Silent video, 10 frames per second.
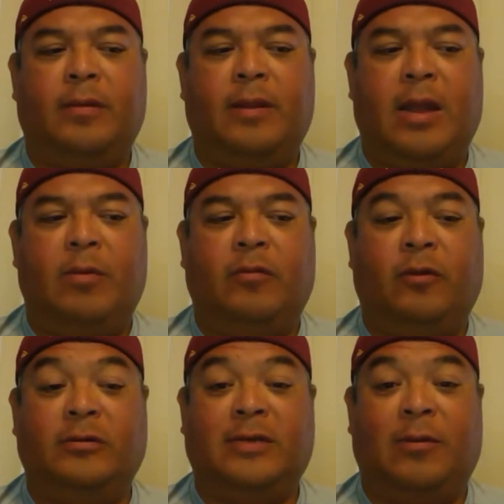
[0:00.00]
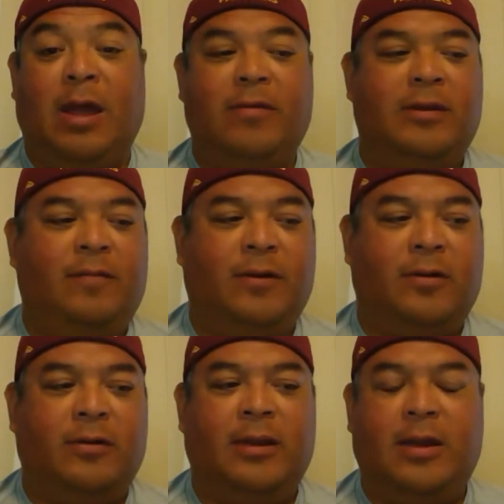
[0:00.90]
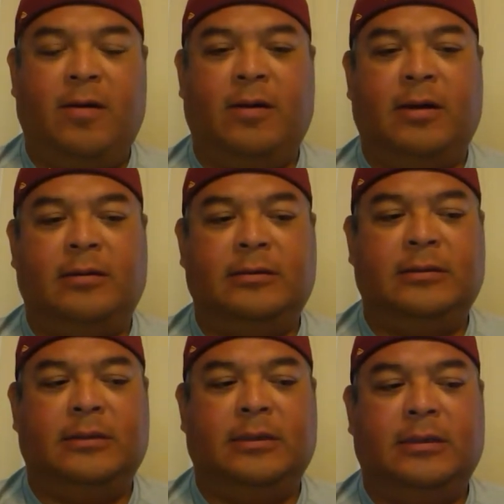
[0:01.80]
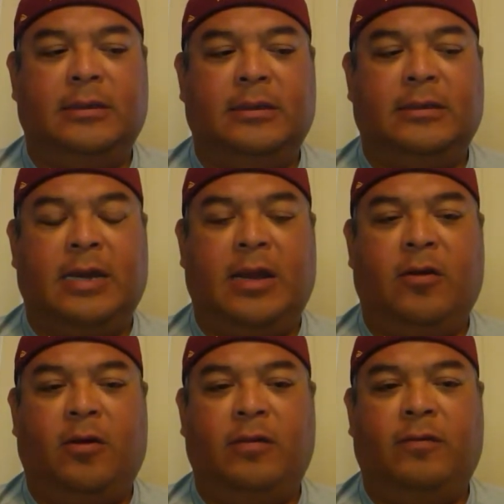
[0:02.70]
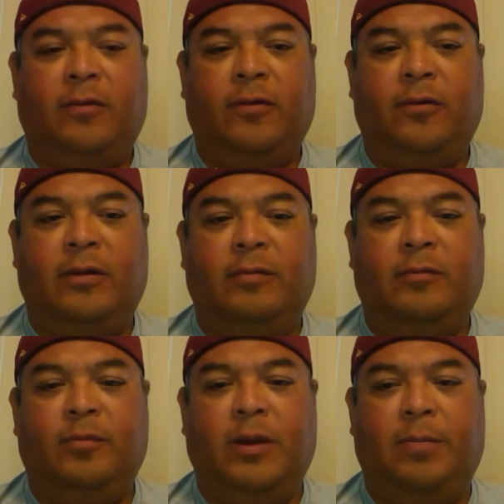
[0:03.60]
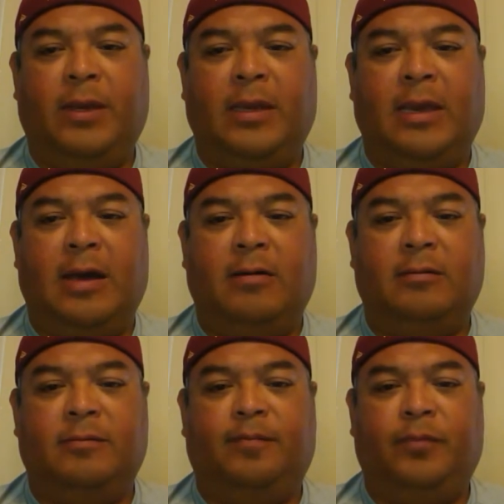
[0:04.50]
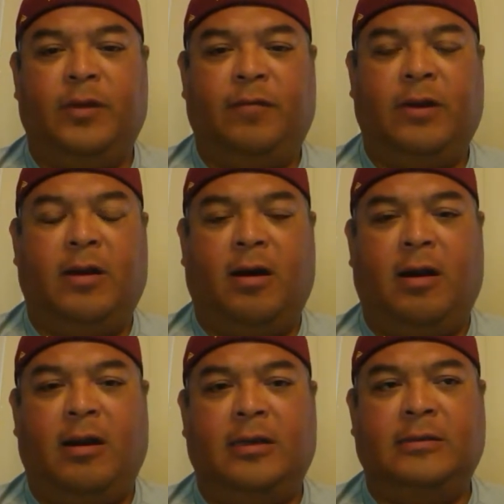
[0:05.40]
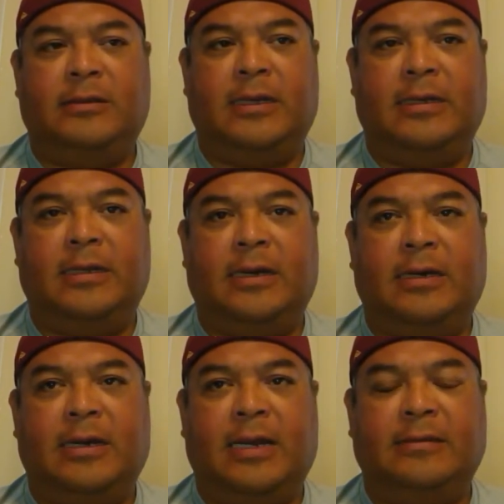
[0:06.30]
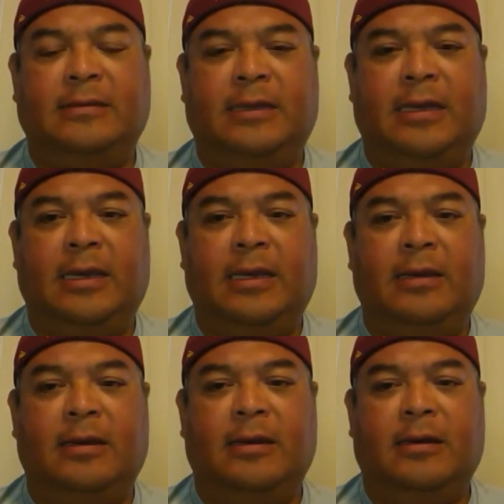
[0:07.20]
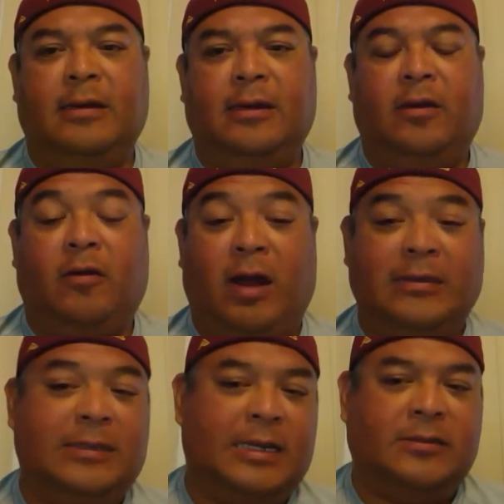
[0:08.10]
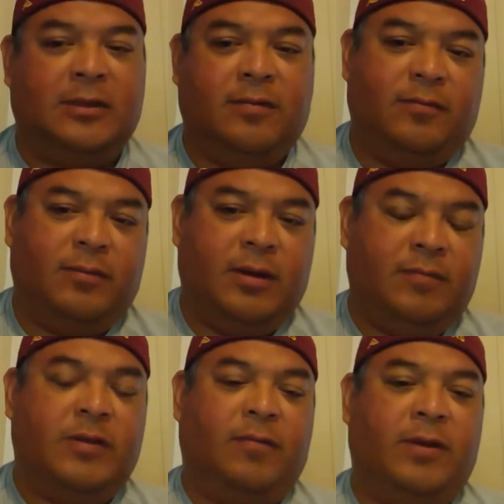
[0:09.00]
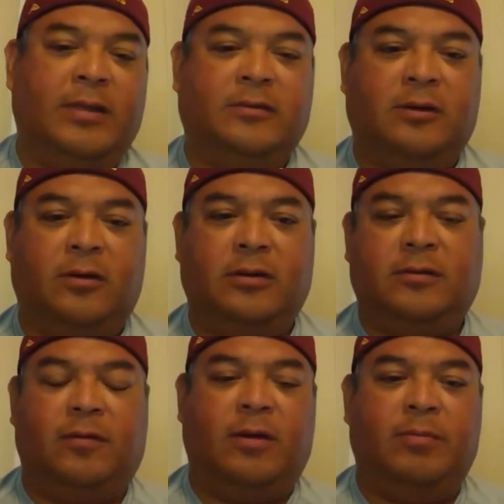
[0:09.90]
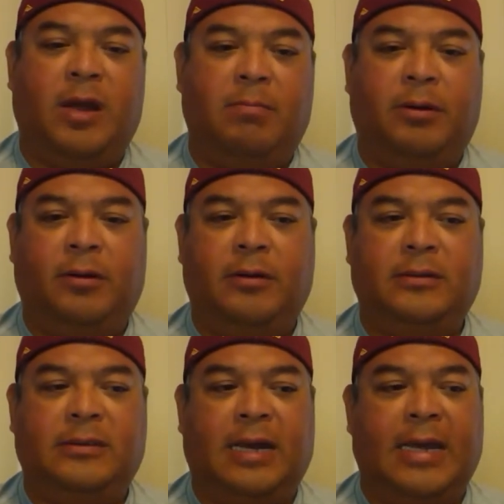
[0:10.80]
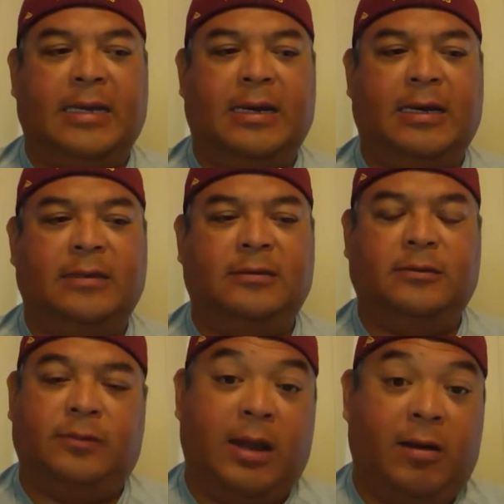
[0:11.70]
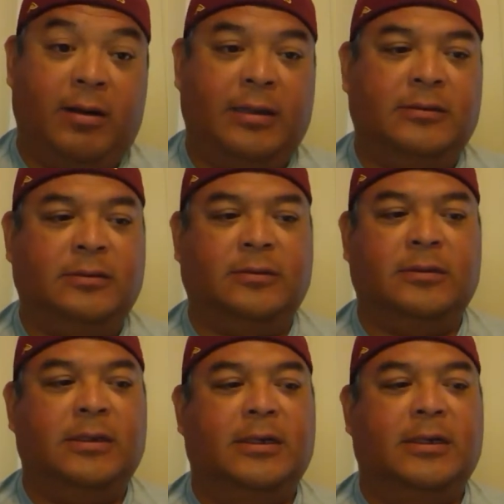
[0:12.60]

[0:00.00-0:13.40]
I went through. It was rather difficult, kind of going through and picking out different cards, and kind of seeing cross section of different inserts, from number to die cut to rarity to